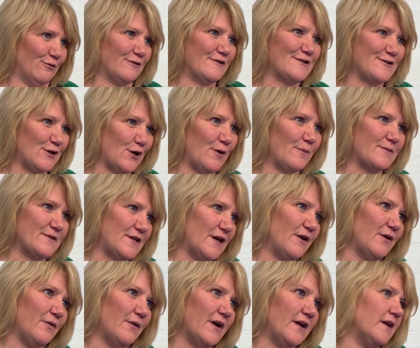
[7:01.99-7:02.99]
full stop. So
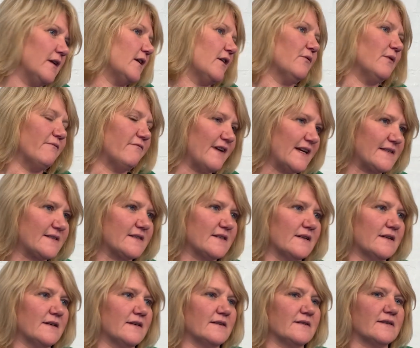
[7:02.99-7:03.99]

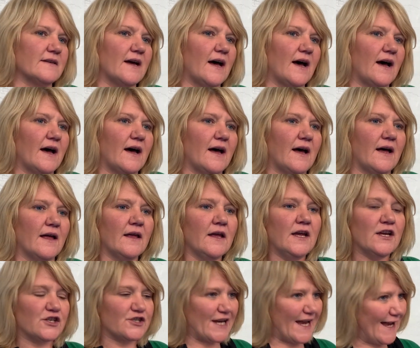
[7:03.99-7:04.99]
investors,
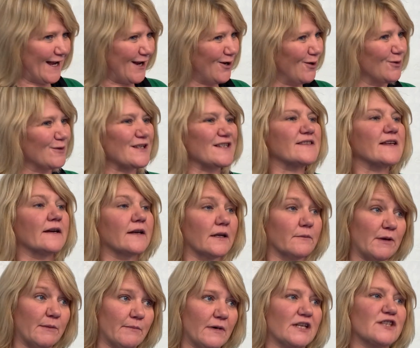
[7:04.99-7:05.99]
shareholders are going
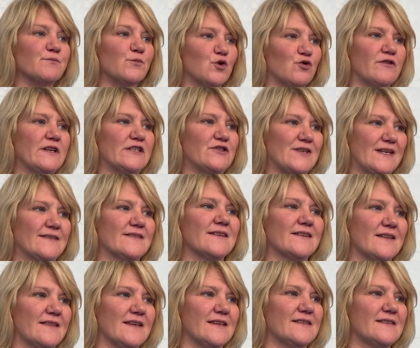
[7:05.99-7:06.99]
to be much more
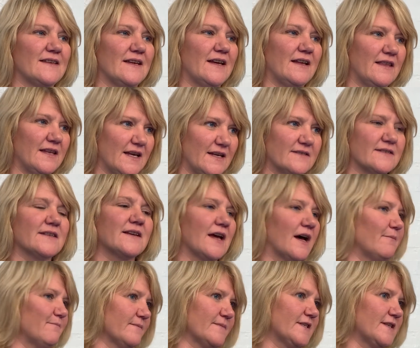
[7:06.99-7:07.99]
interested in this in years to
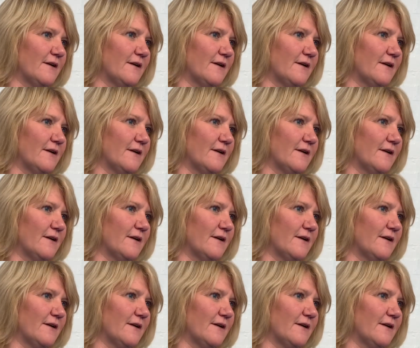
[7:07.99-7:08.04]
come.